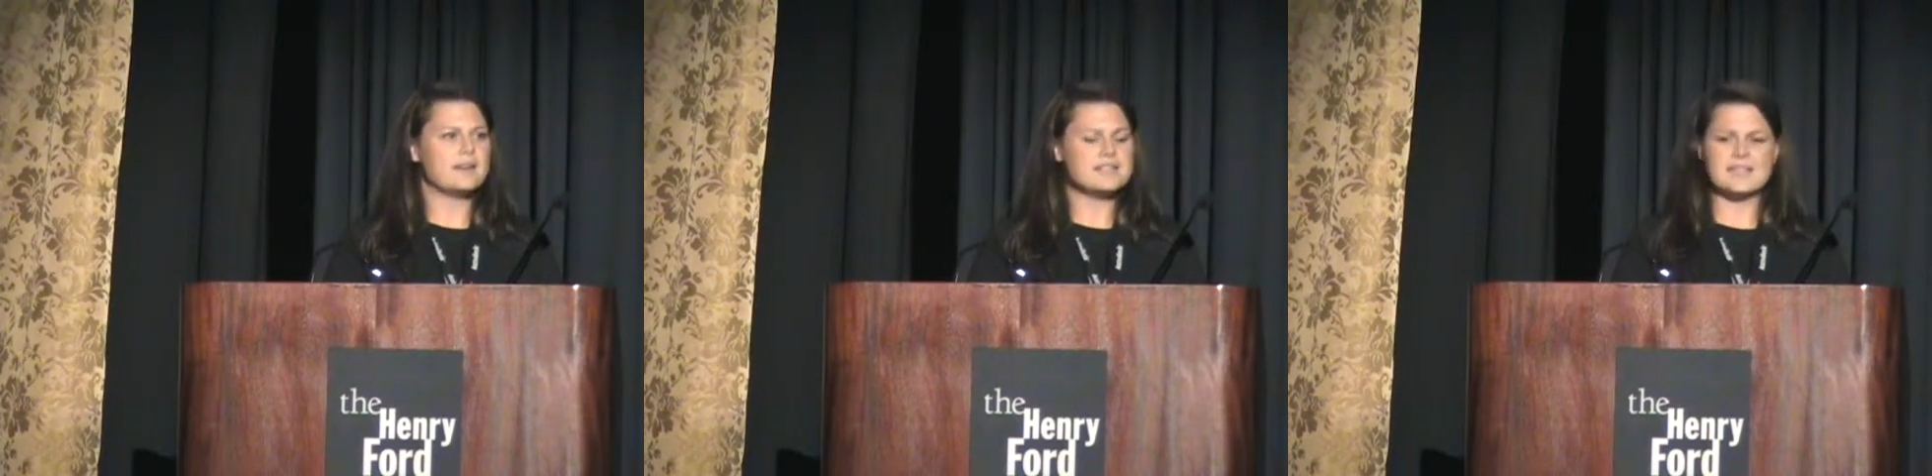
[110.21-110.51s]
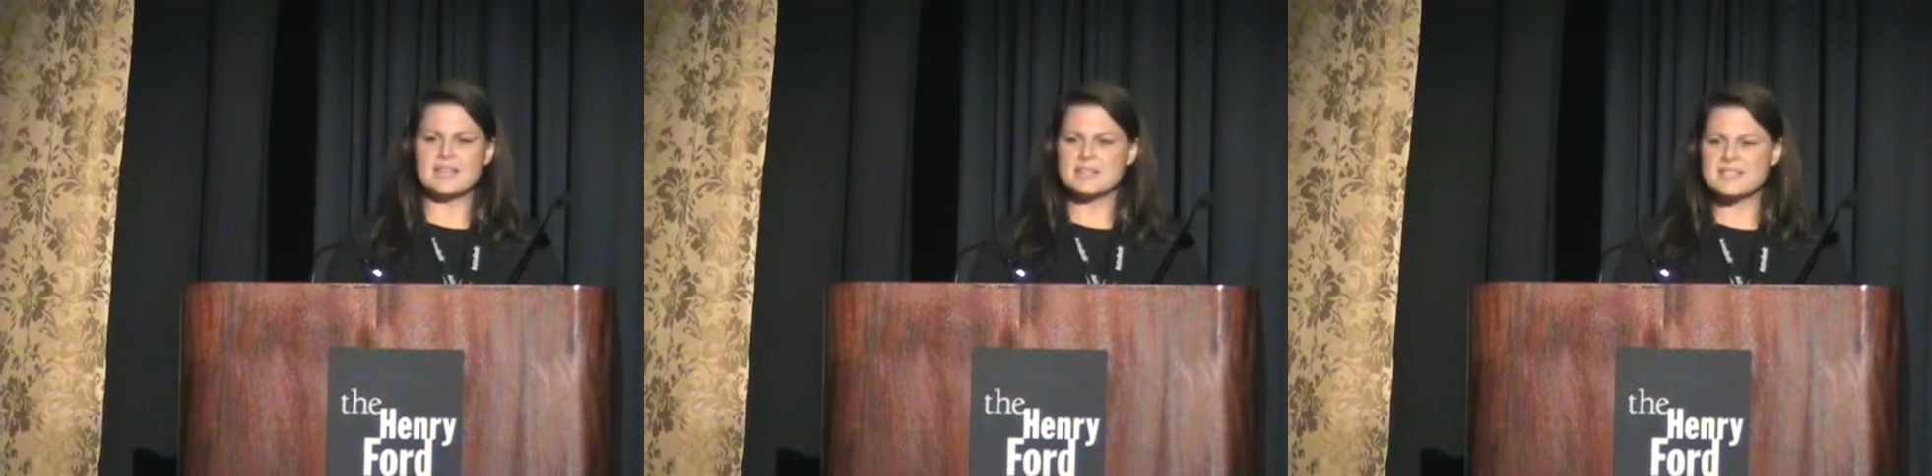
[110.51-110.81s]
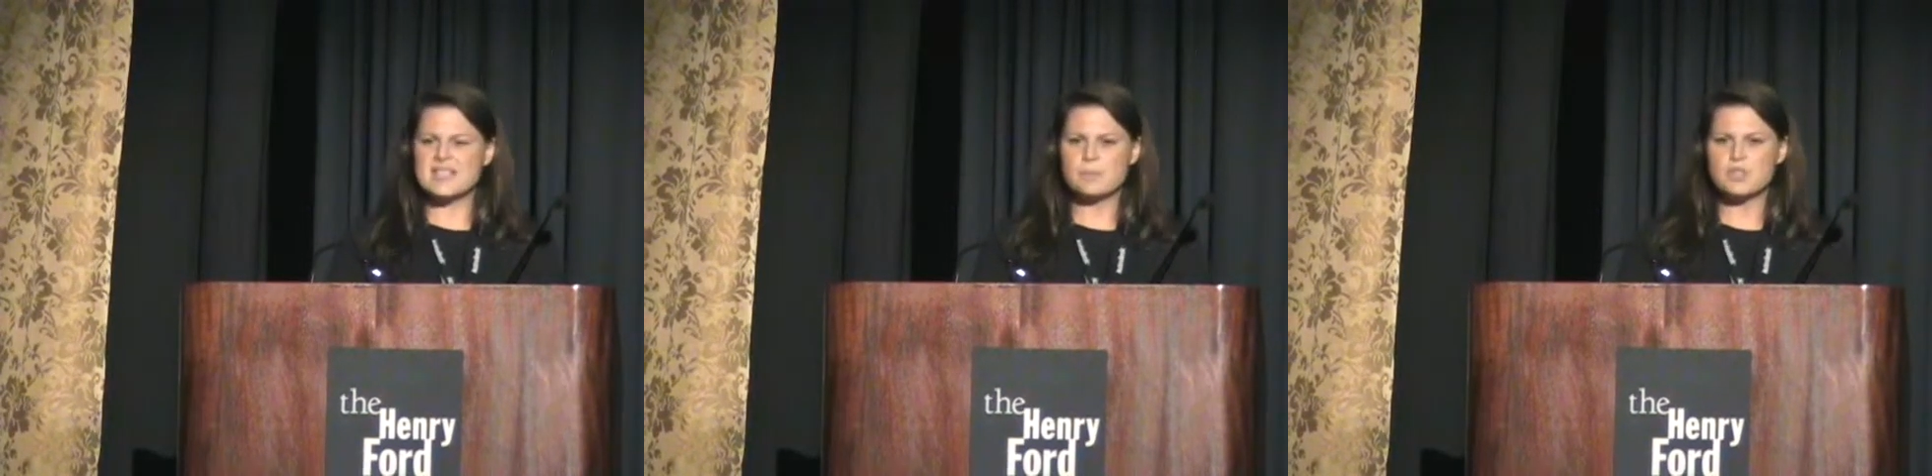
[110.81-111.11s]
to get
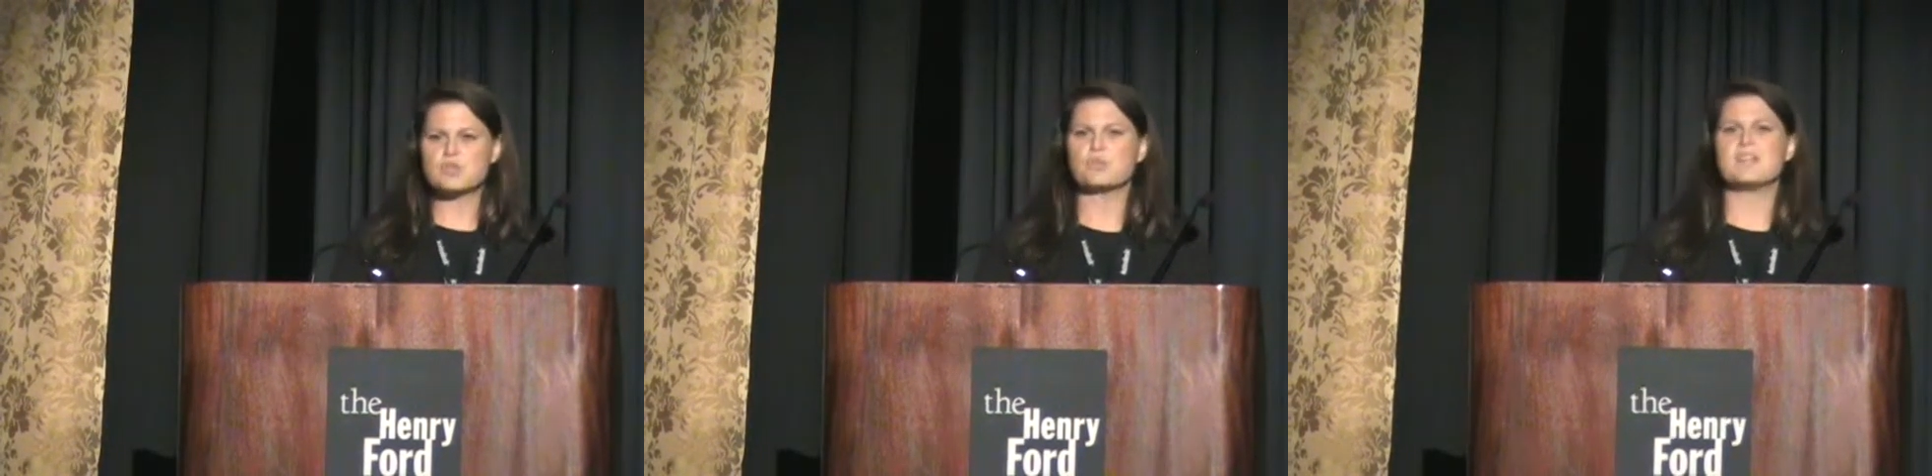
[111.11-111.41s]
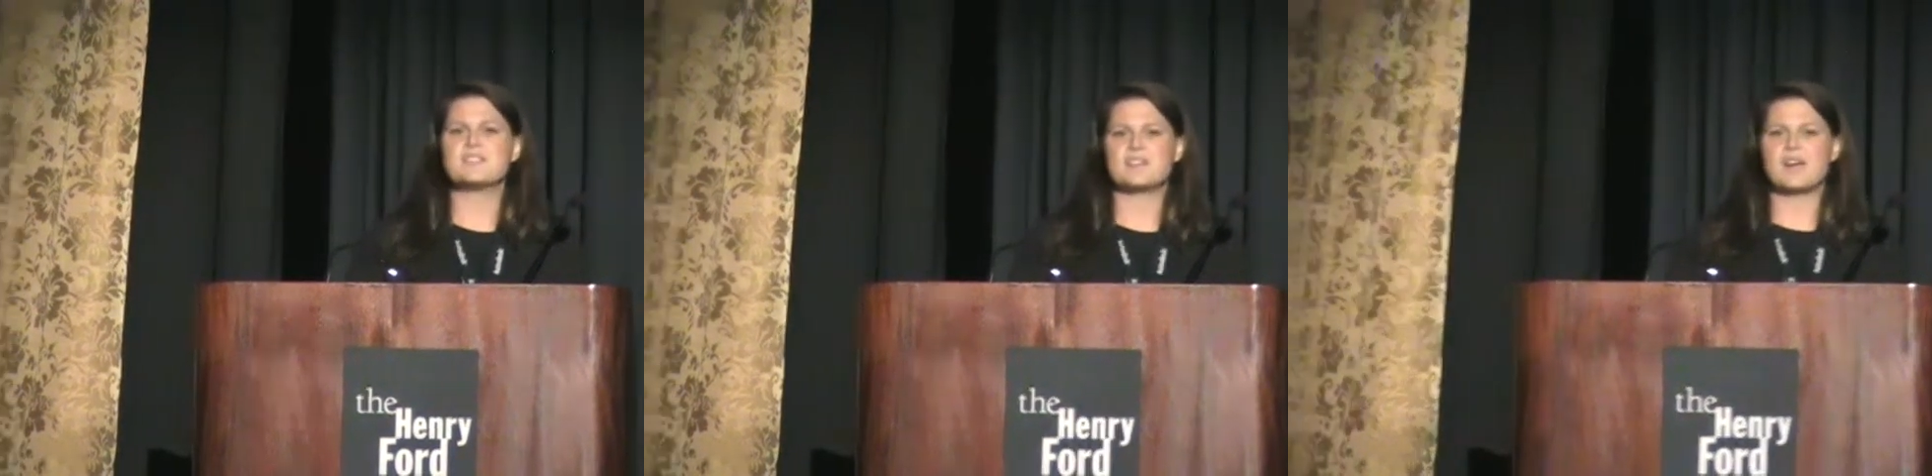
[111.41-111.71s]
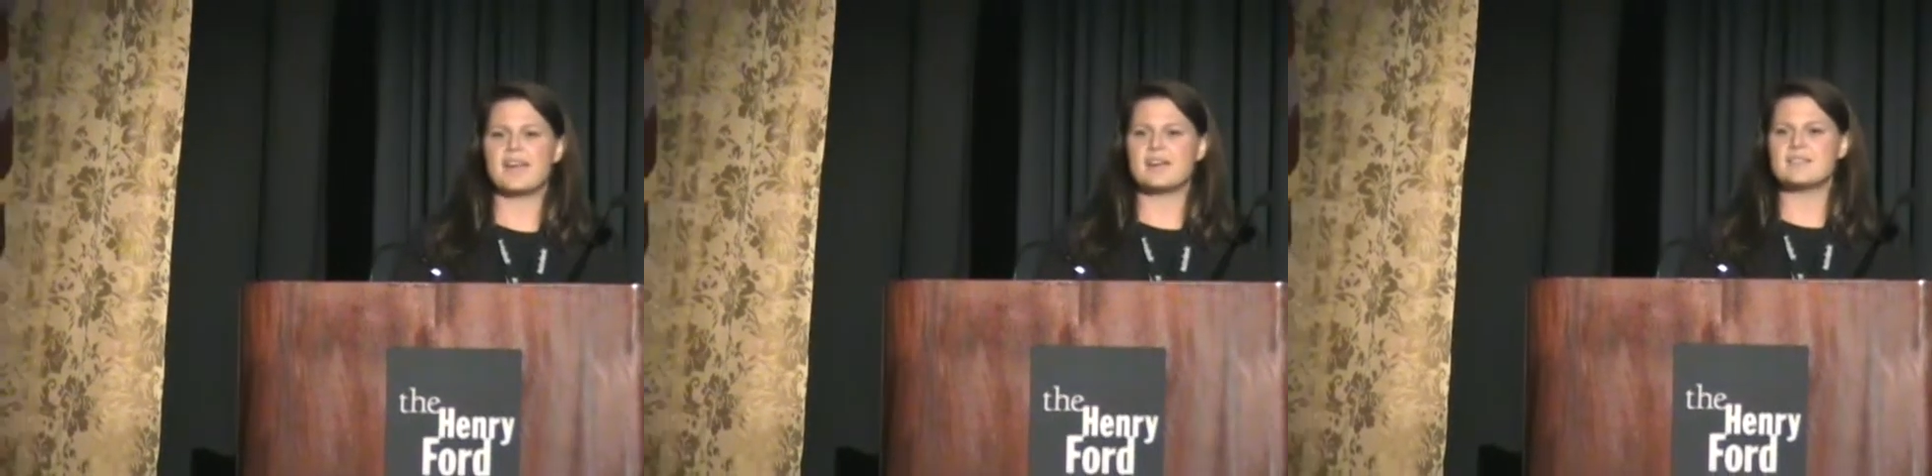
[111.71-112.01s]
someone to raise their
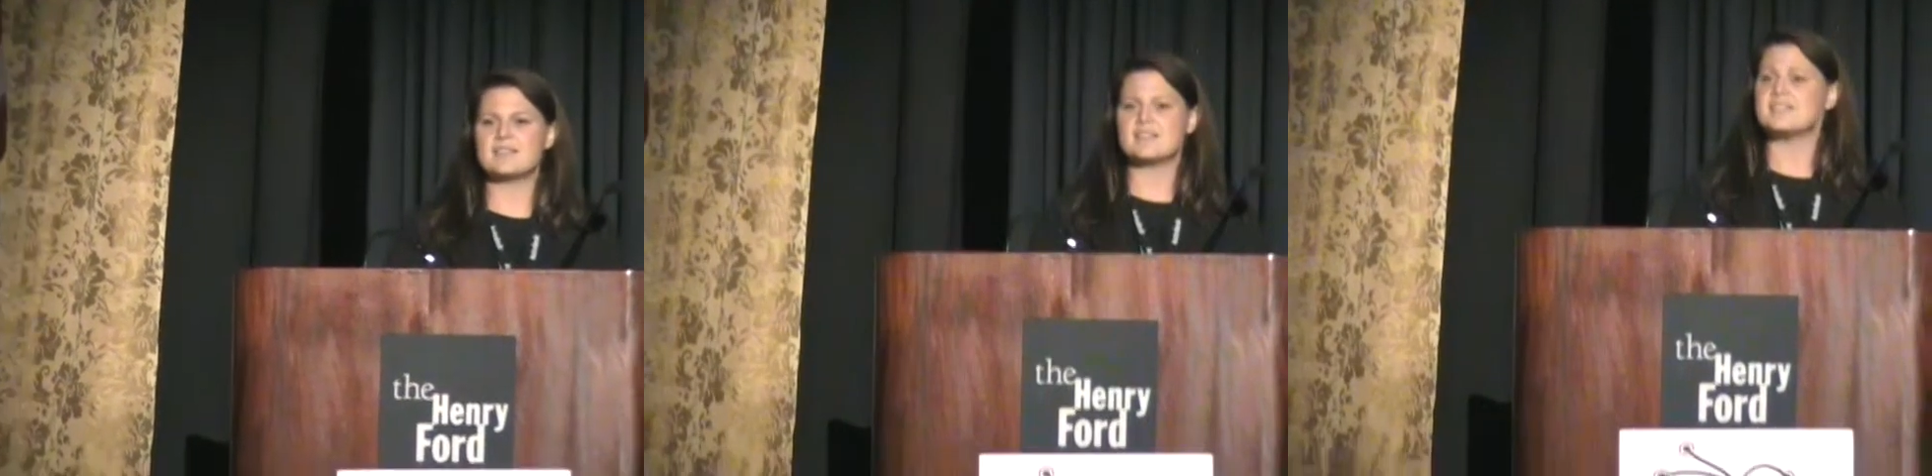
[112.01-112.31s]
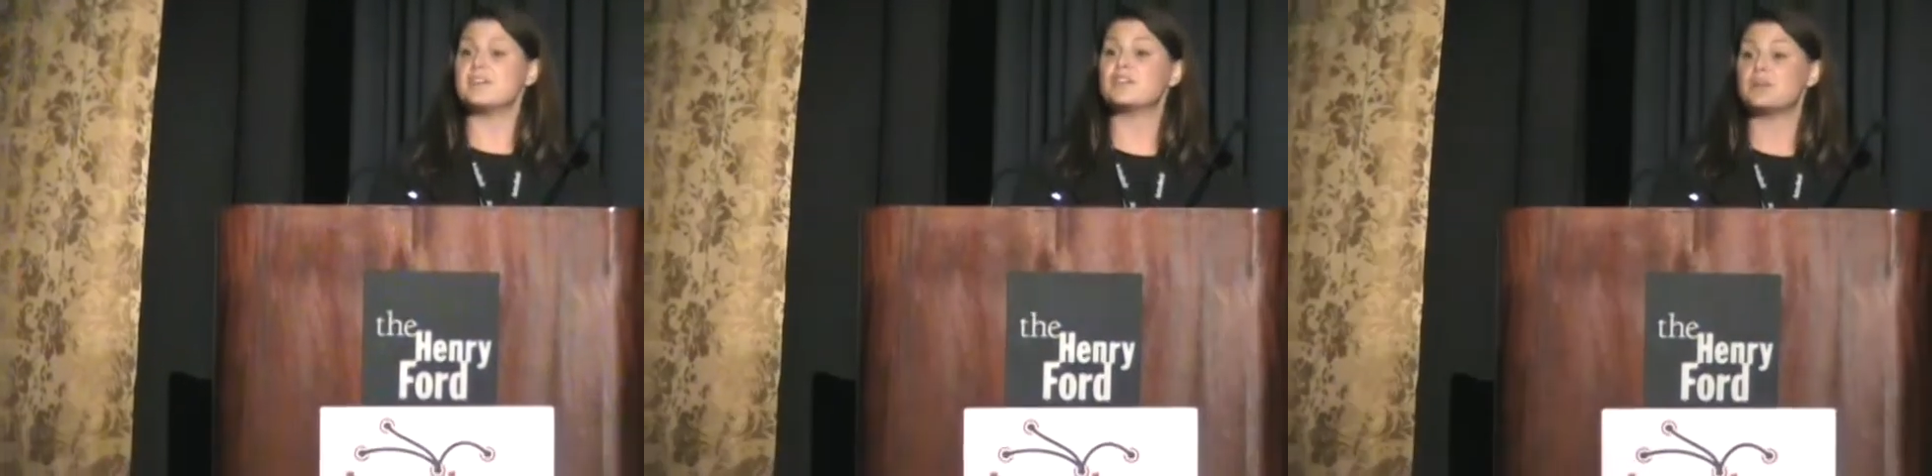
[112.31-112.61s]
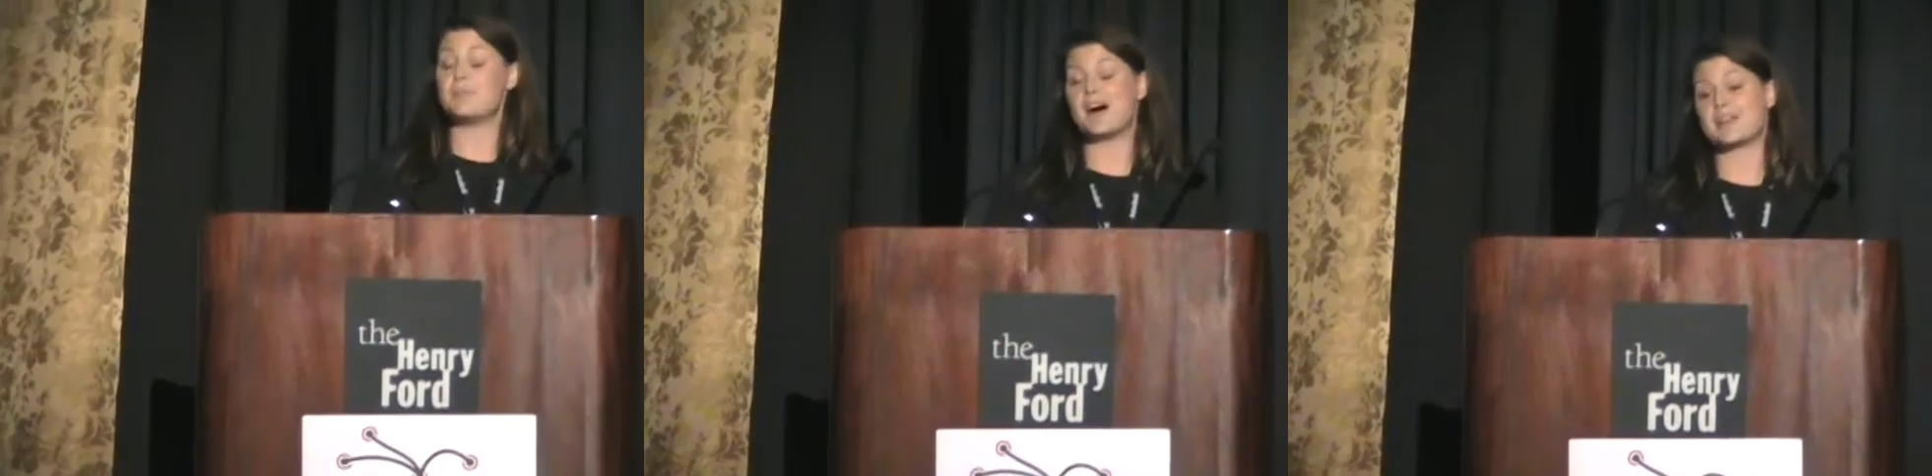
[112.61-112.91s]
hand is nearly
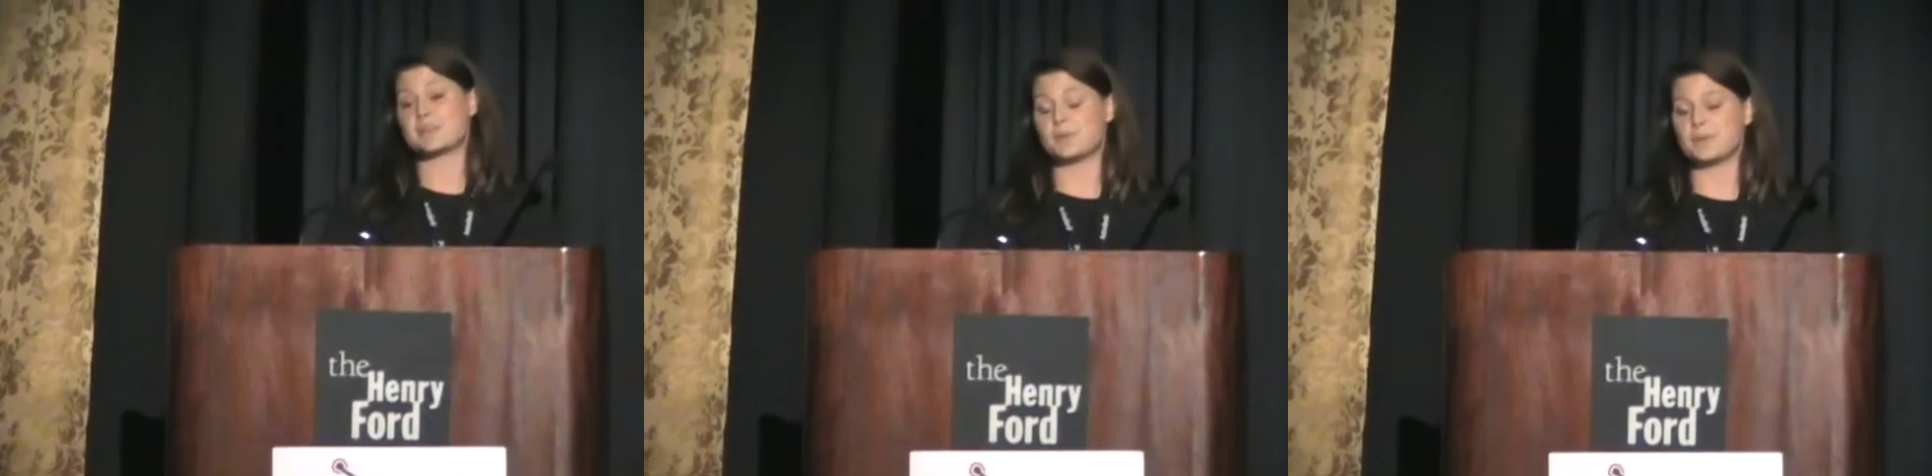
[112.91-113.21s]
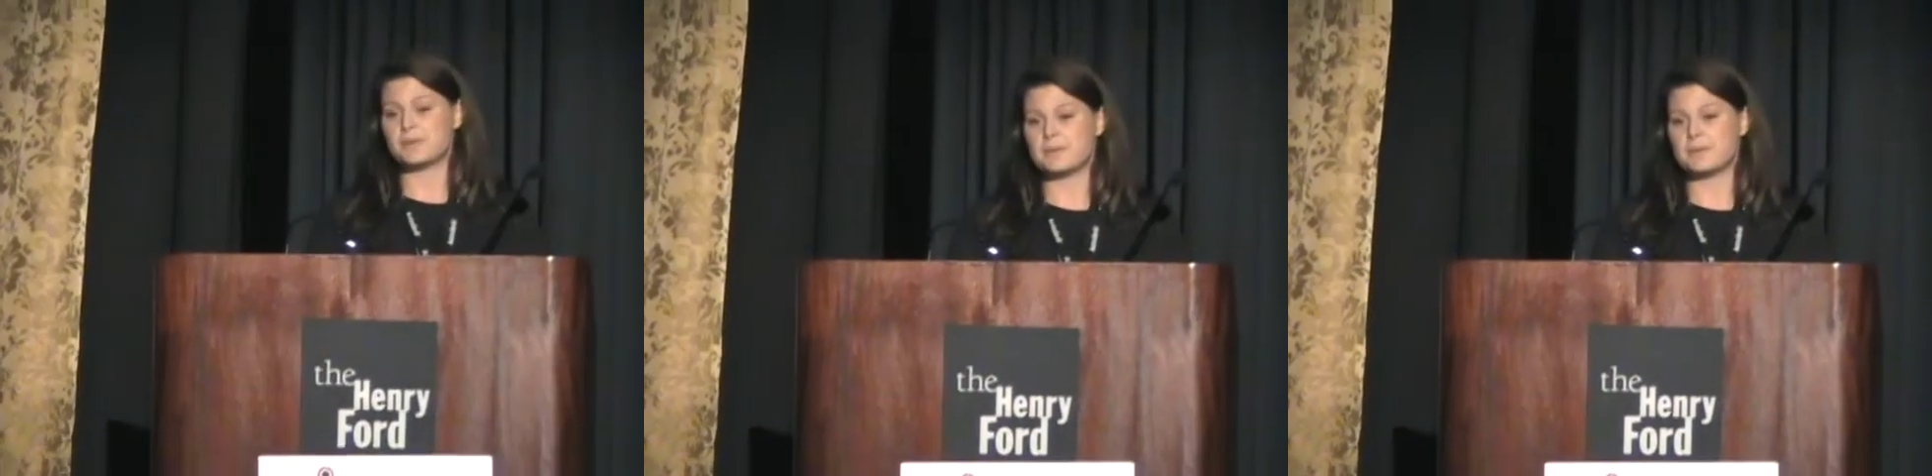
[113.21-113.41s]
impossible.